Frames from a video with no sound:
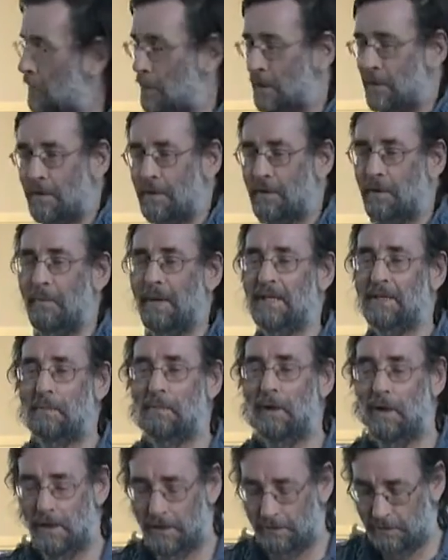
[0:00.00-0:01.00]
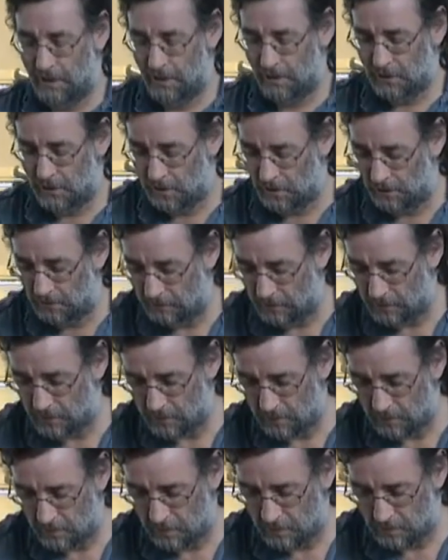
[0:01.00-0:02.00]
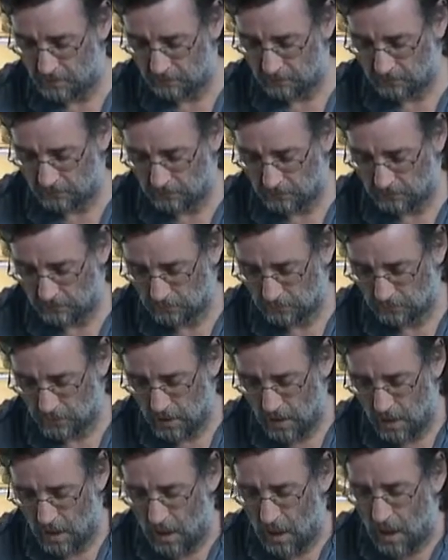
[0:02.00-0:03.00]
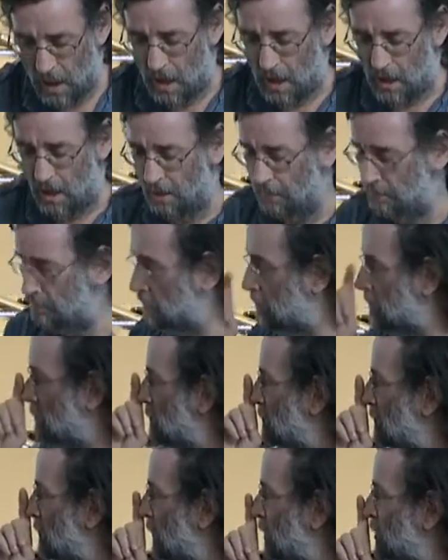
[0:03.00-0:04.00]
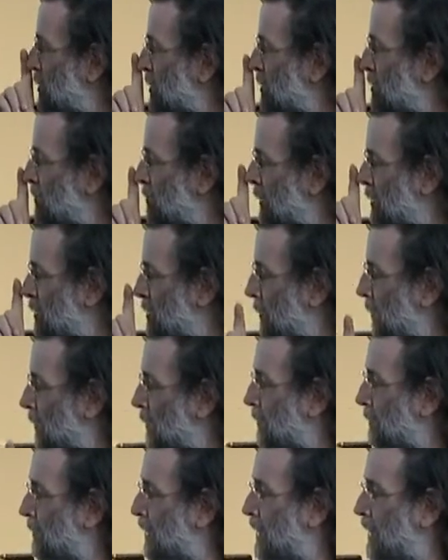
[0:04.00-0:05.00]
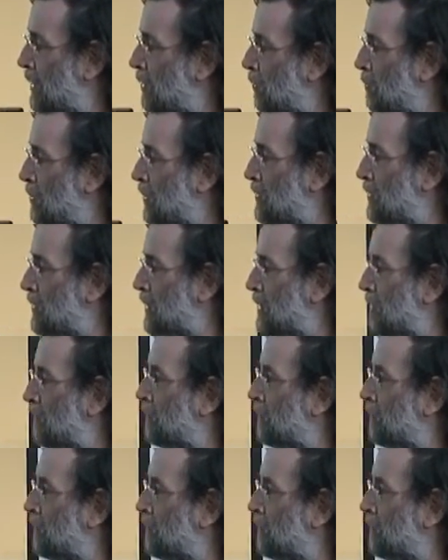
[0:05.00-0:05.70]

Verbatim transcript: whether the metabolic rates are different or not. Um, this is a piece of work that Ray Hilborn did